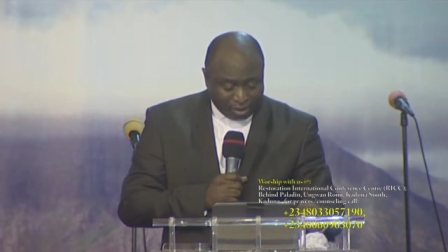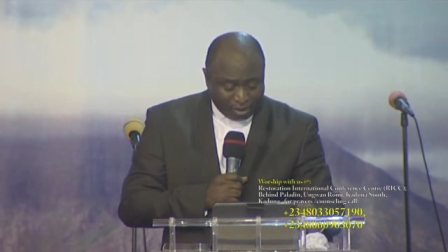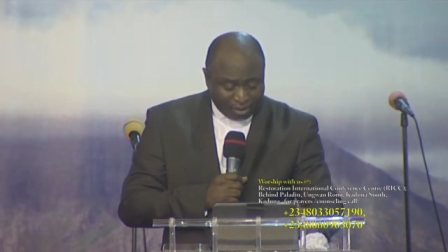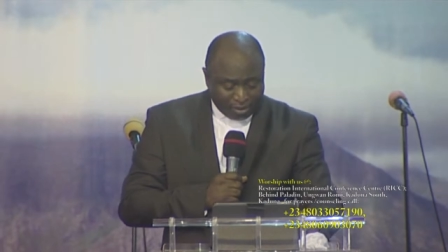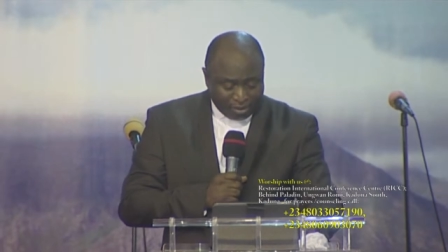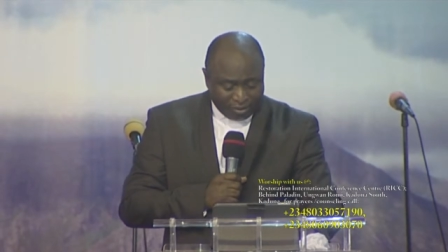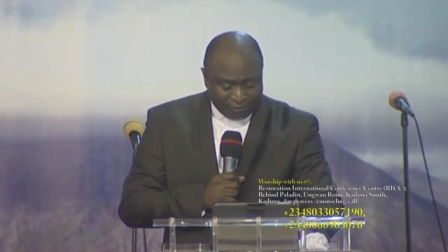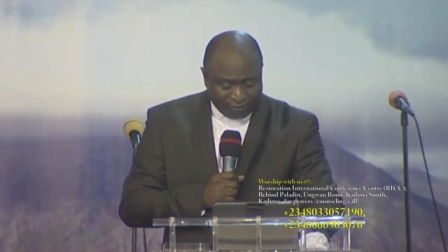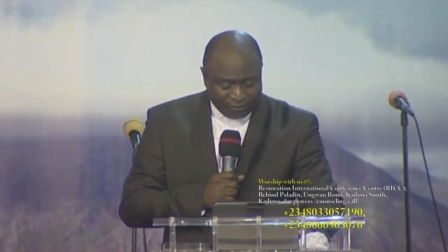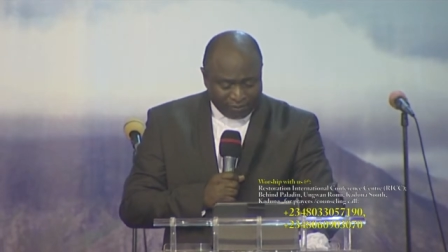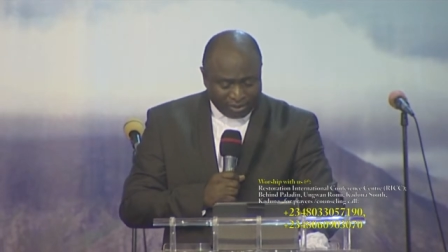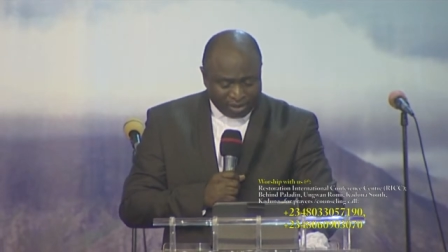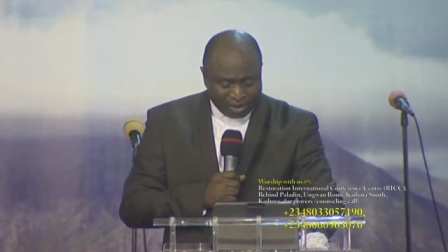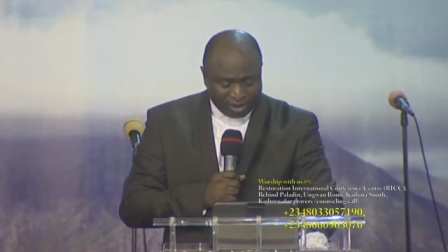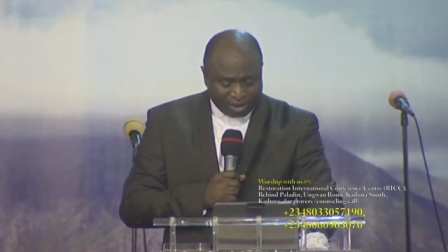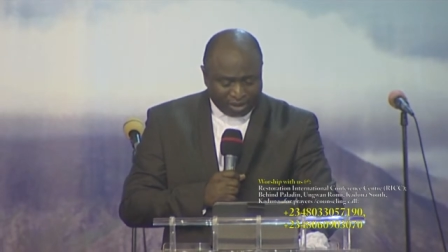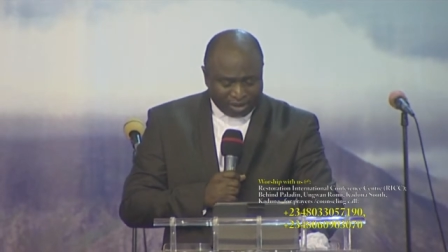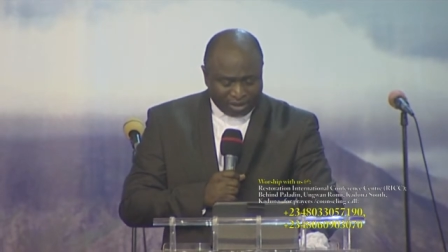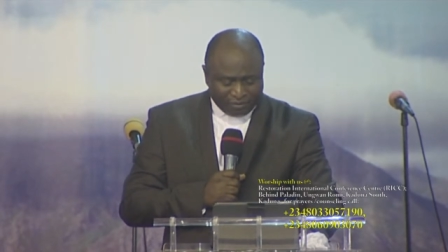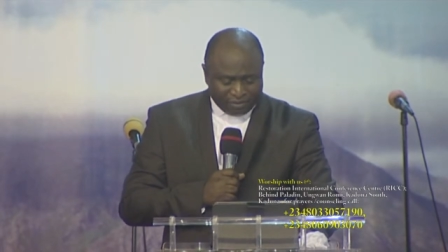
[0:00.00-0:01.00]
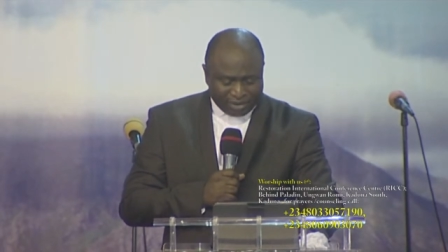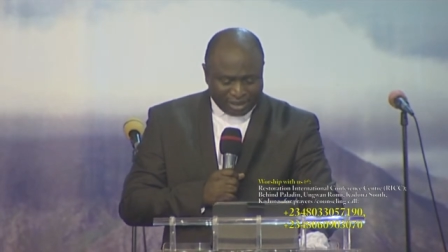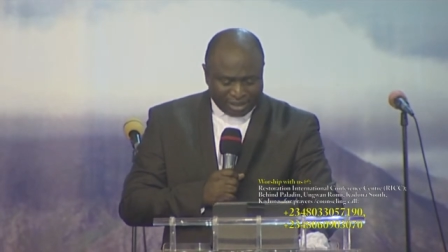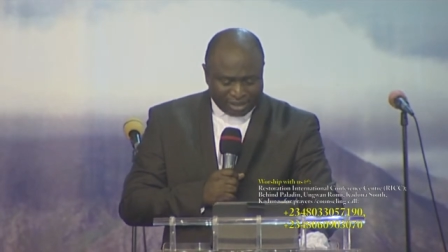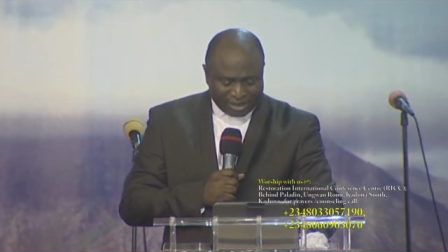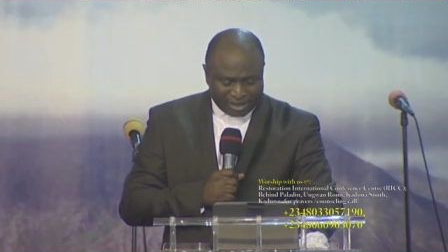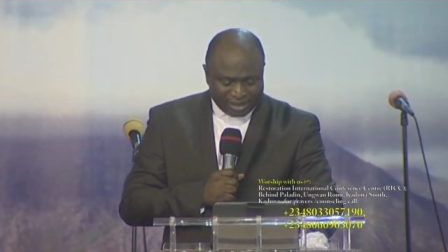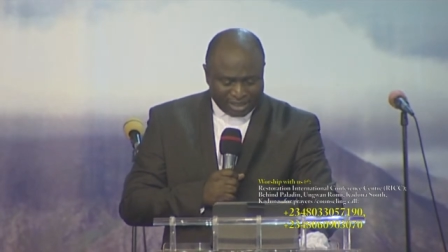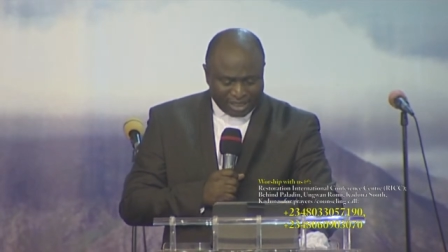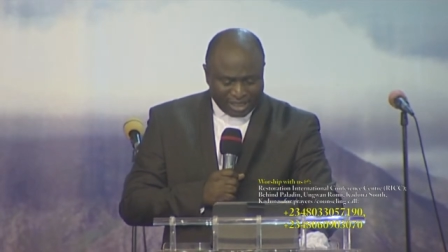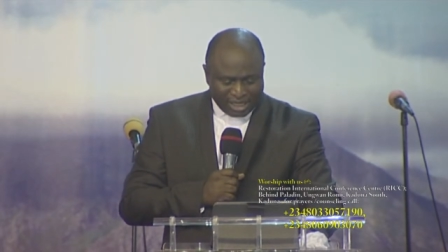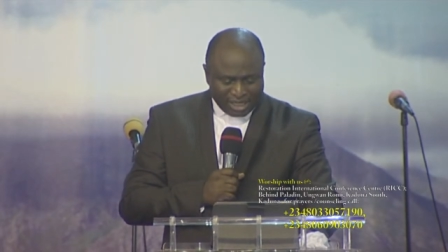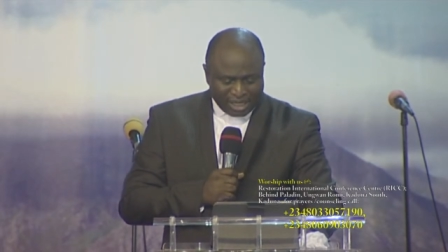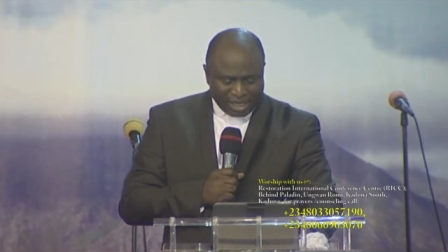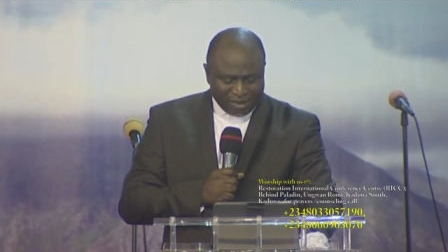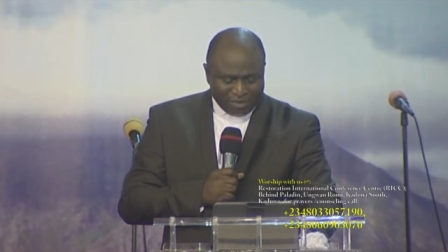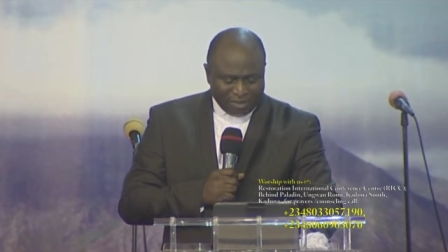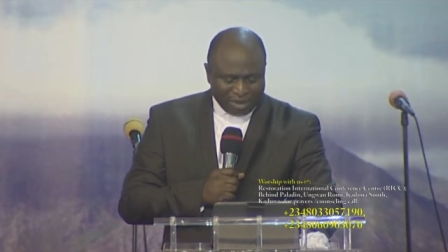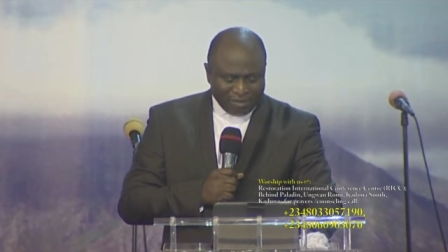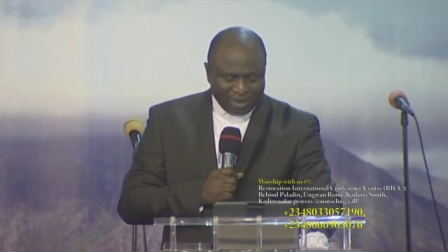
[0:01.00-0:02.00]
of covenant.
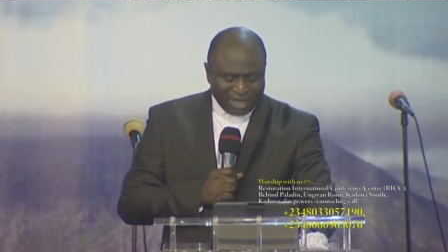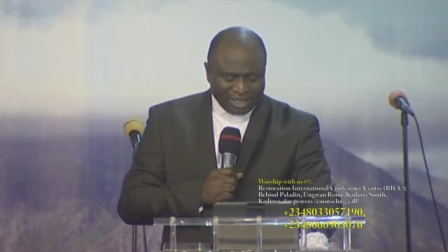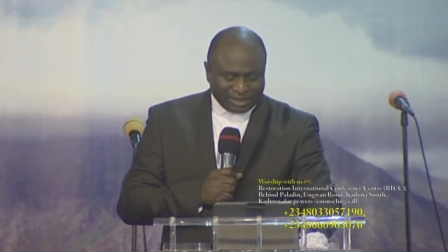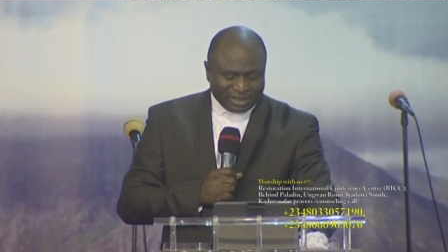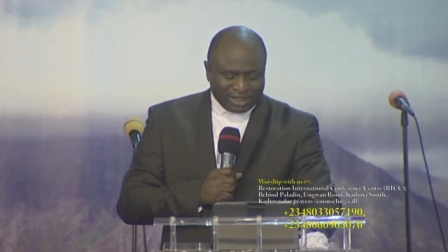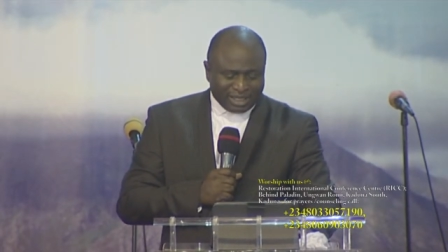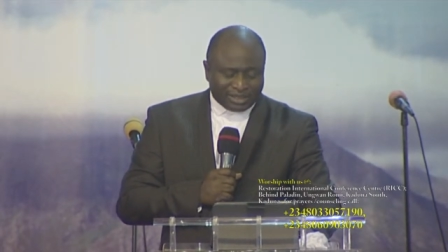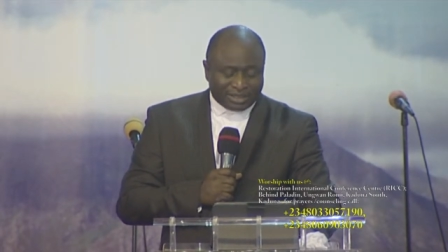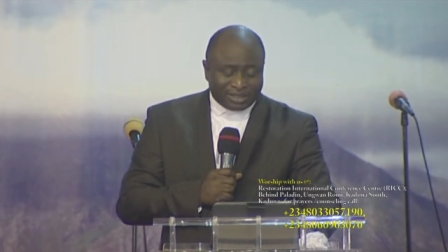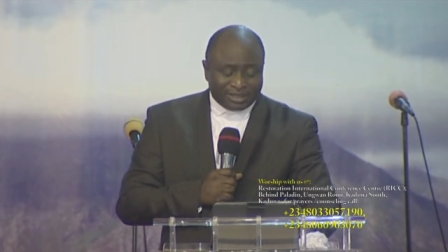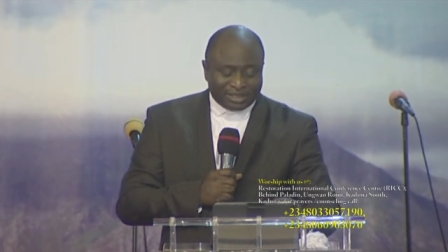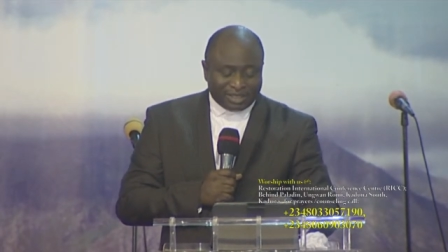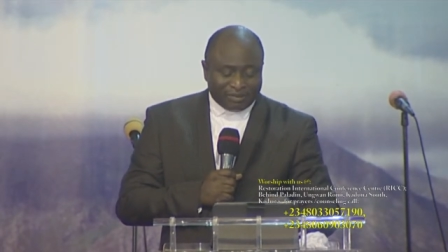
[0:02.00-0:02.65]
Remember in Genesis